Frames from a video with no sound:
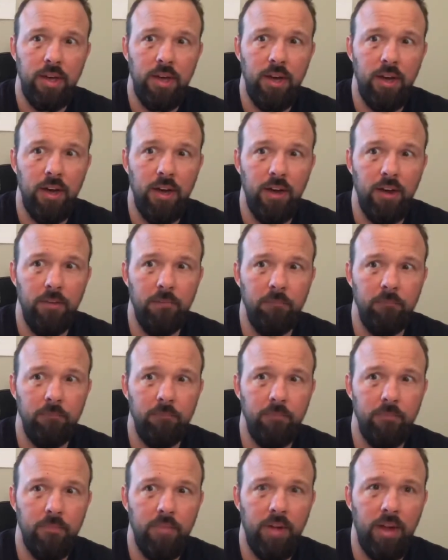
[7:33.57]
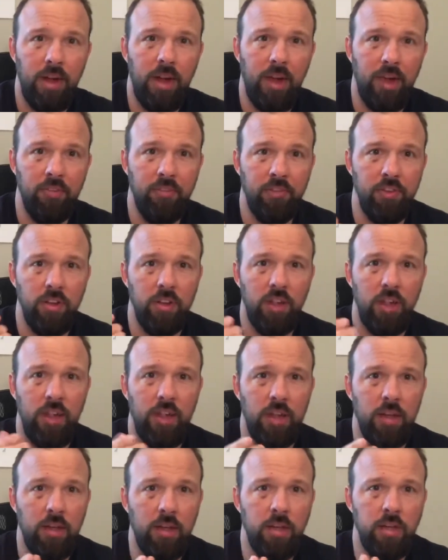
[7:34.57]
um, I feel
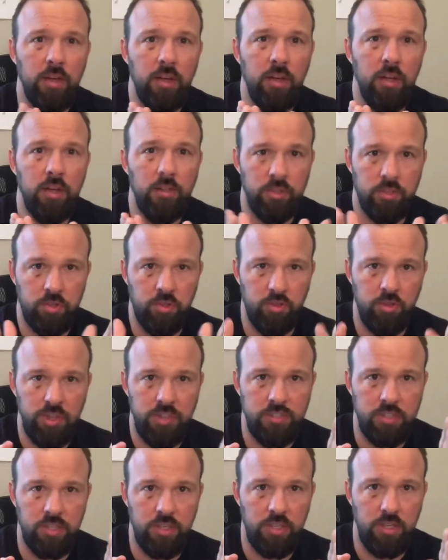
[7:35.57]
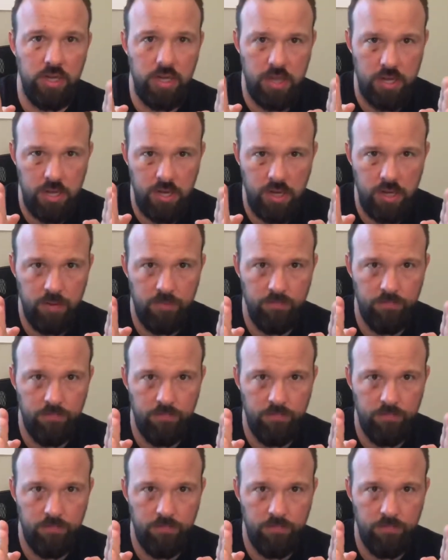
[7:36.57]
like Teresa and I